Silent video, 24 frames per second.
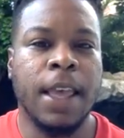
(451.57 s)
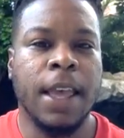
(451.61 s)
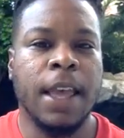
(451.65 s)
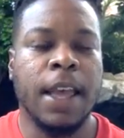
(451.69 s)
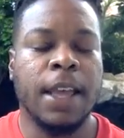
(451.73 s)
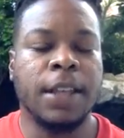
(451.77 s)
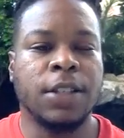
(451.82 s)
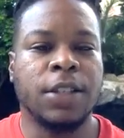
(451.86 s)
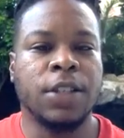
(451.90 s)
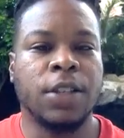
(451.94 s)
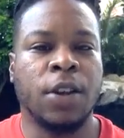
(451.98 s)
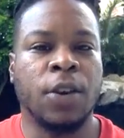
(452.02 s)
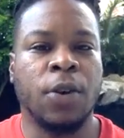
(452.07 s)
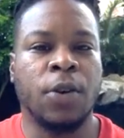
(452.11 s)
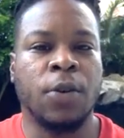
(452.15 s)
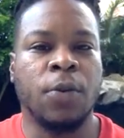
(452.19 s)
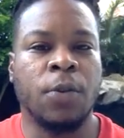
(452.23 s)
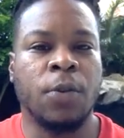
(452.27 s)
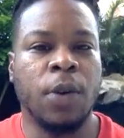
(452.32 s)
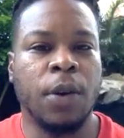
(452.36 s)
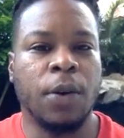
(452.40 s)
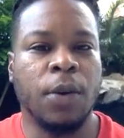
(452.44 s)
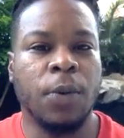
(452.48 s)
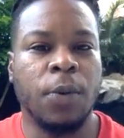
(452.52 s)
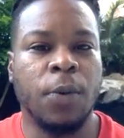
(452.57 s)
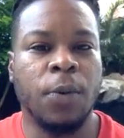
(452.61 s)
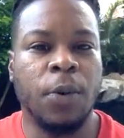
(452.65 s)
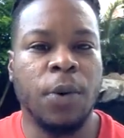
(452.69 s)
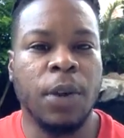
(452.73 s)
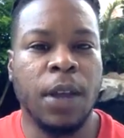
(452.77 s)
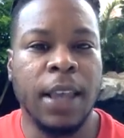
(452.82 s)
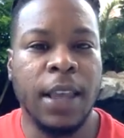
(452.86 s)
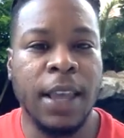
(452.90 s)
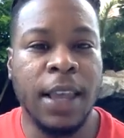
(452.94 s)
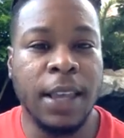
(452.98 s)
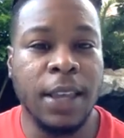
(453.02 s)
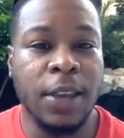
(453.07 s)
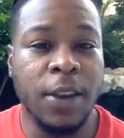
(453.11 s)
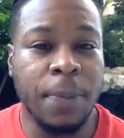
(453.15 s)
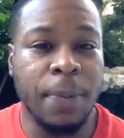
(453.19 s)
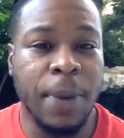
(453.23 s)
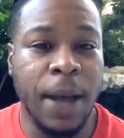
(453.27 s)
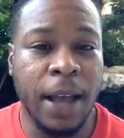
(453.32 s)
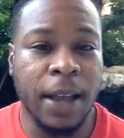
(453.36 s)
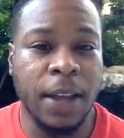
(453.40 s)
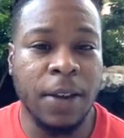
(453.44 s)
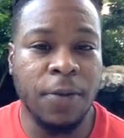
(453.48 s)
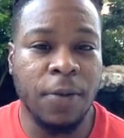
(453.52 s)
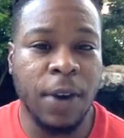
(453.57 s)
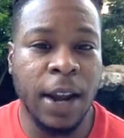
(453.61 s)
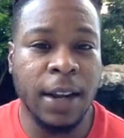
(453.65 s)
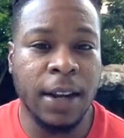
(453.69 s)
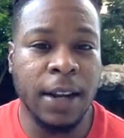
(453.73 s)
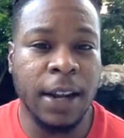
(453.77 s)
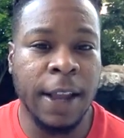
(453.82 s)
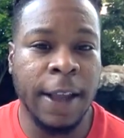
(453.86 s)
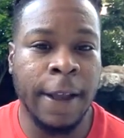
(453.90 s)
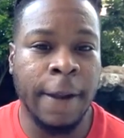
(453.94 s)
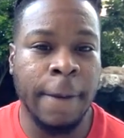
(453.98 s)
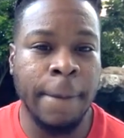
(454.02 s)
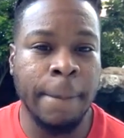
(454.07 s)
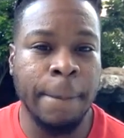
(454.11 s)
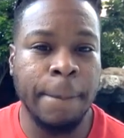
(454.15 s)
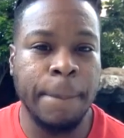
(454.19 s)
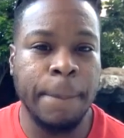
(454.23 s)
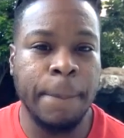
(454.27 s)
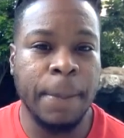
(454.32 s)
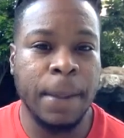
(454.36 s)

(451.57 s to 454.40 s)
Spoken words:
And so in your pocket right now,